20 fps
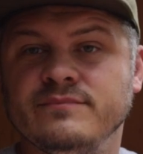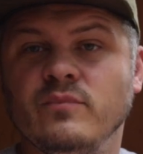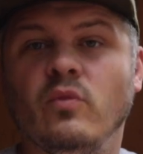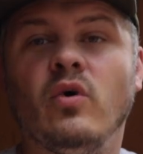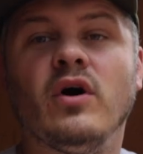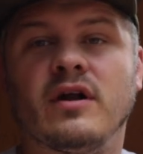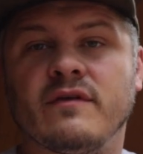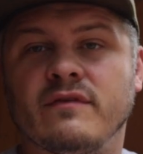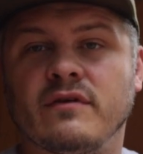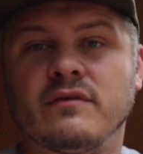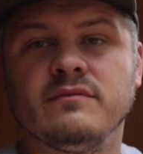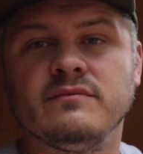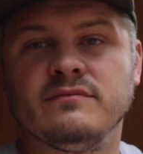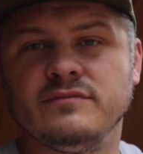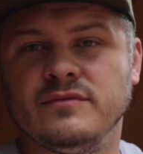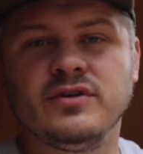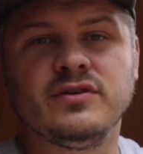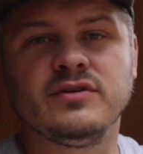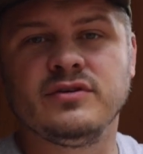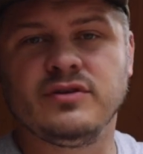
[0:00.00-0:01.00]
whatever.
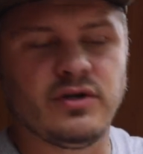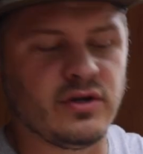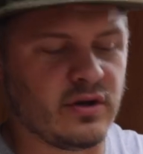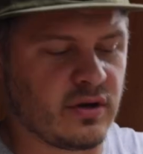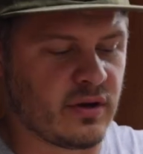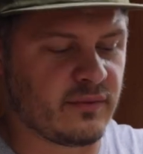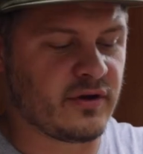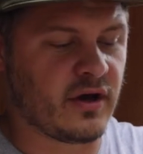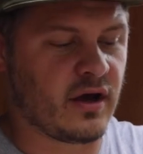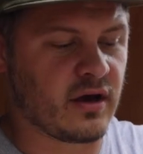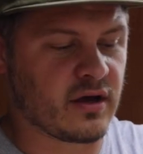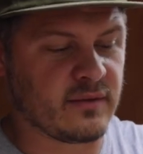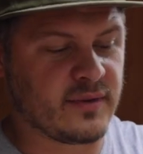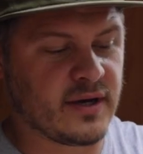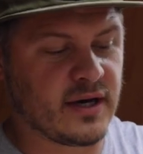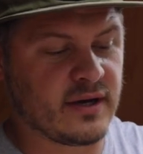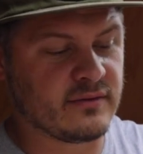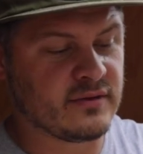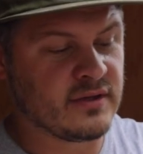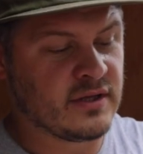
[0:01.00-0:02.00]
You know what I'm talking
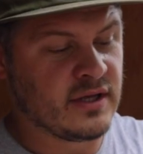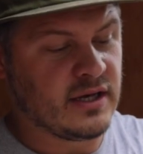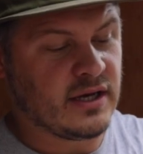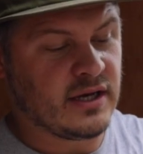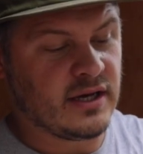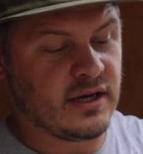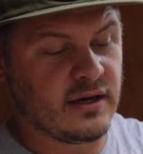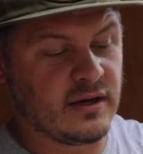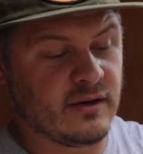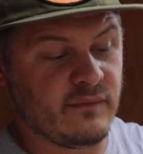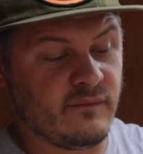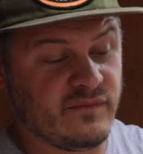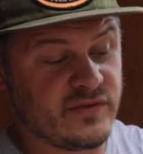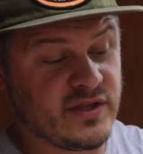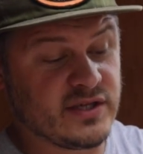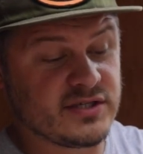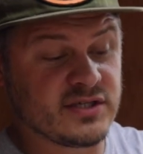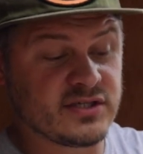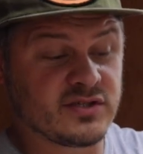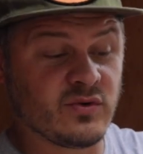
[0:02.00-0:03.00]
about.
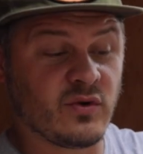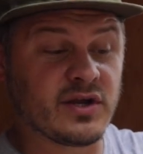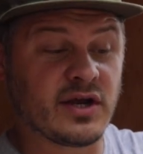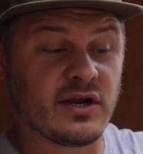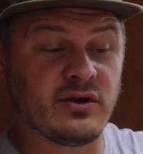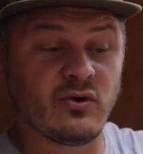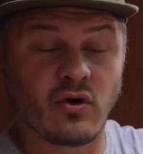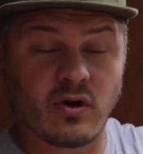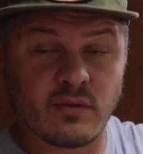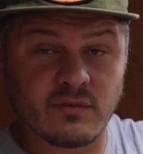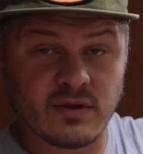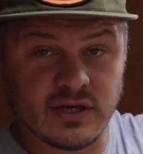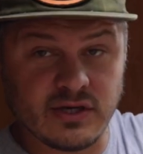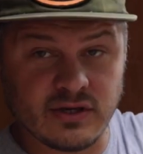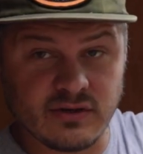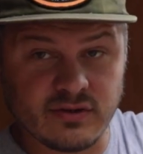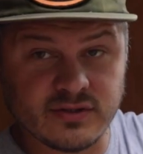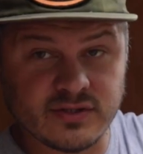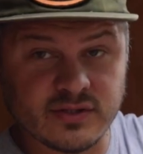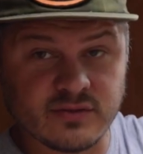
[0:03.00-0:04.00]
This is the one I normally
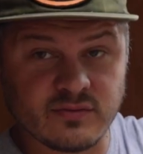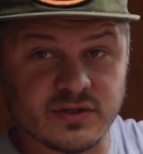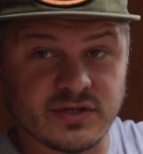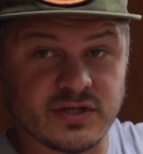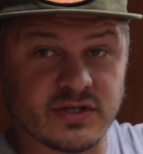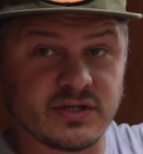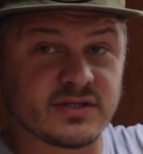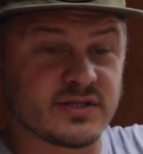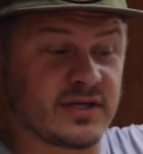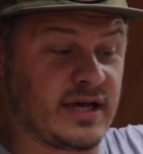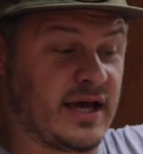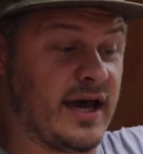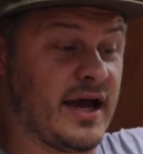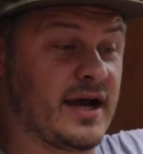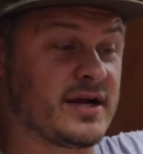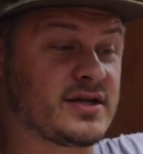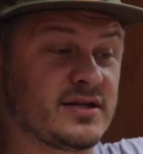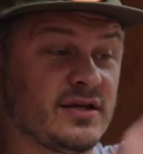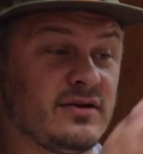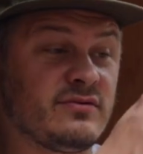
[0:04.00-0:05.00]
use, which is
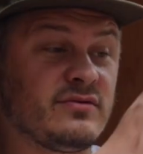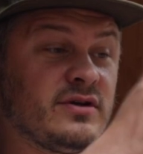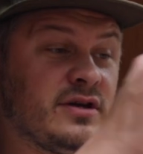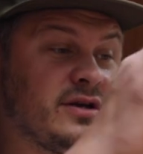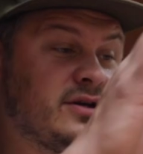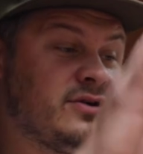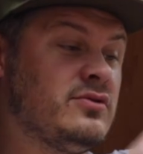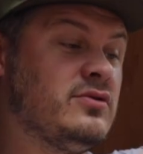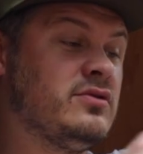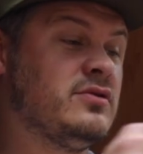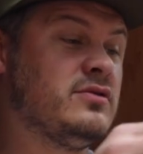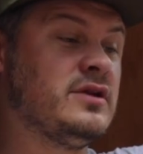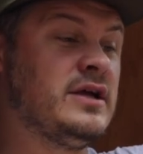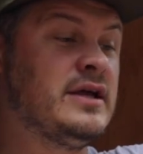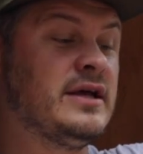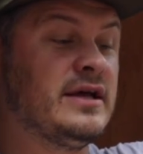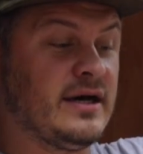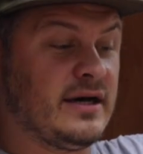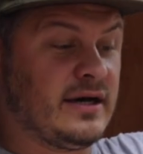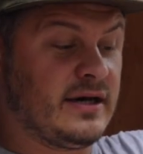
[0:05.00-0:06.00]
actually really cool.
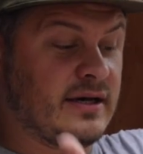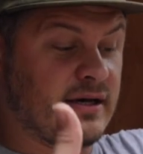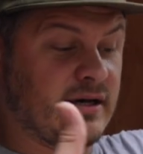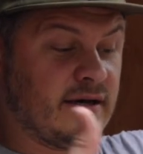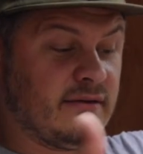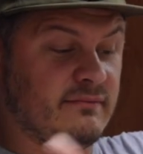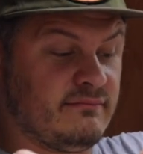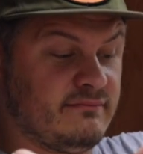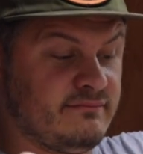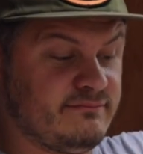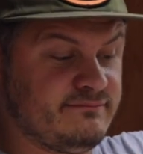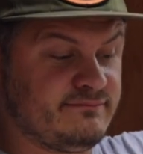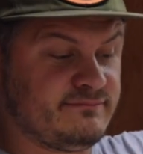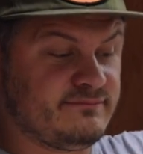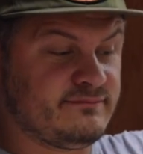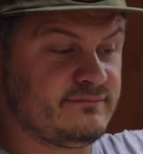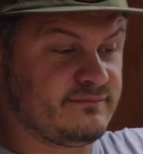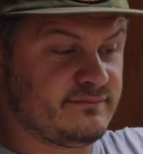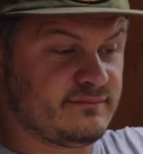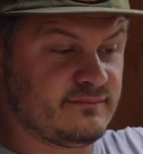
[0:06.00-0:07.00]

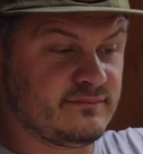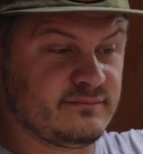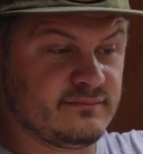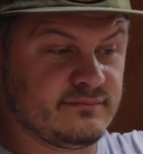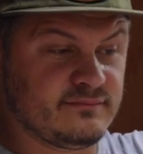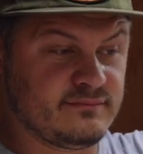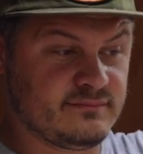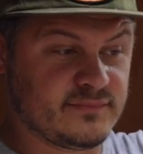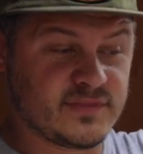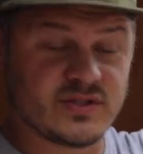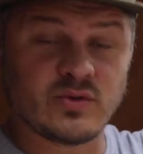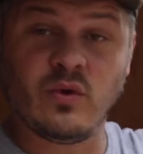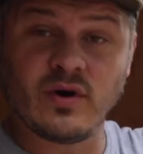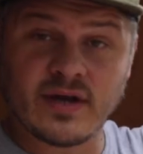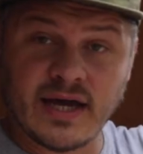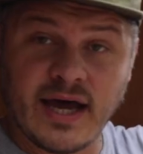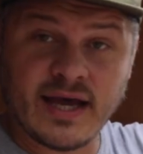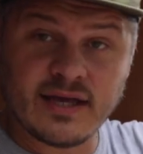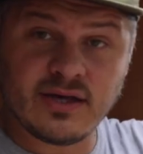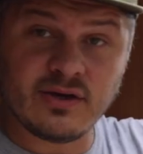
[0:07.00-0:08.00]
It's the
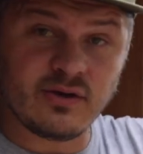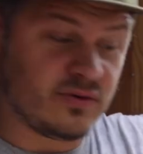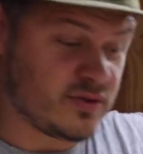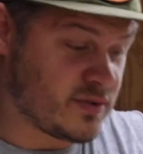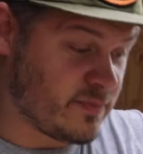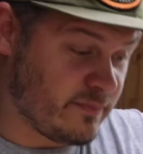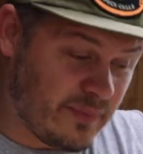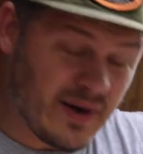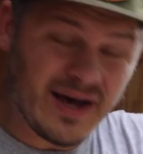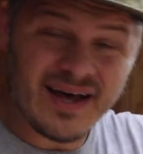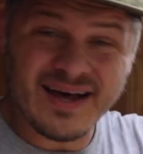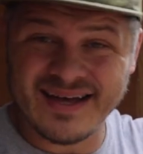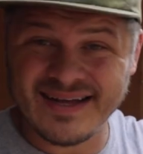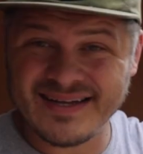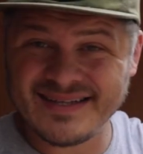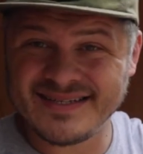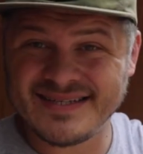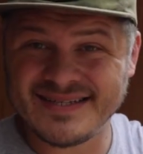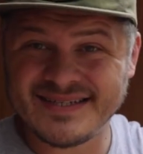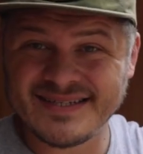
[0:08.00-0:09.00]
one I use,
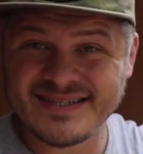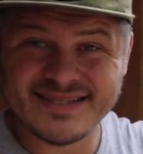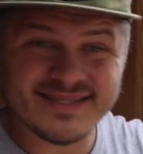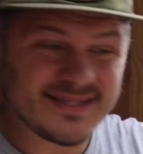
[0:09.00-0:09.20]
but